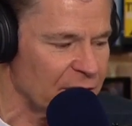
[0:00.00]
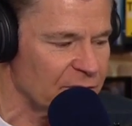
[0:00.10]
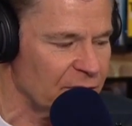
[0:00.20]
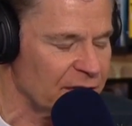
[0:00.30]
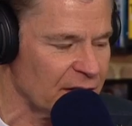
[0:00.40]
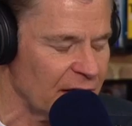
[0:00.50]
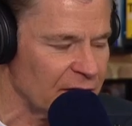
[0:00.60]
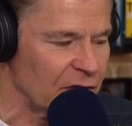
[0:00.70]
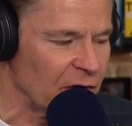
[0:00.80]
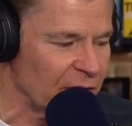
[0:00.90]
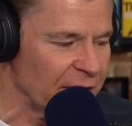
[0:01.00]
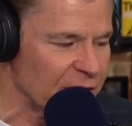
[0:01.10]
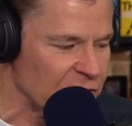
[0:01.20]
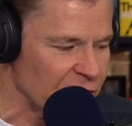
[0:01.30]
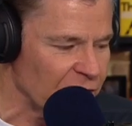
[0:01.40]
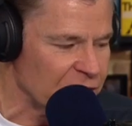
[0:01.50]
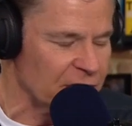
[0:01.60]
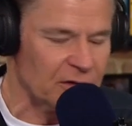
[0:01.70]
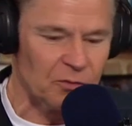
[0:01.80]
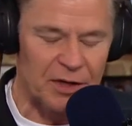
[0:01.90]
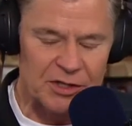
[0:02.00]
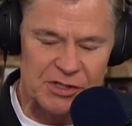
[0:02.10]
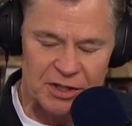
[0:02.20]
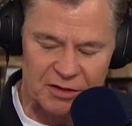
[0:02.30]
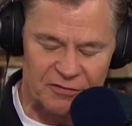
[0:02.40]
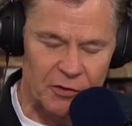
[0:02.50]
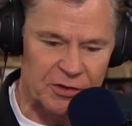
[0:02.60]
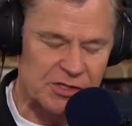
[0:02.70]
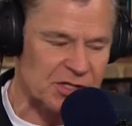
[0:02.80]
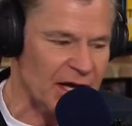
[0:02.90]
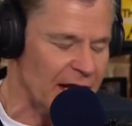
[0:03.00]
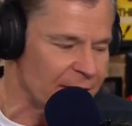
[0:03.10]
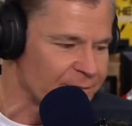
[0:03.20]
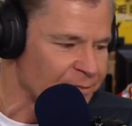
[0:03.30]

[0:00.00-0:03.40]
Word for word: But with uh, Gurley at Georgia, Winston at Florida State,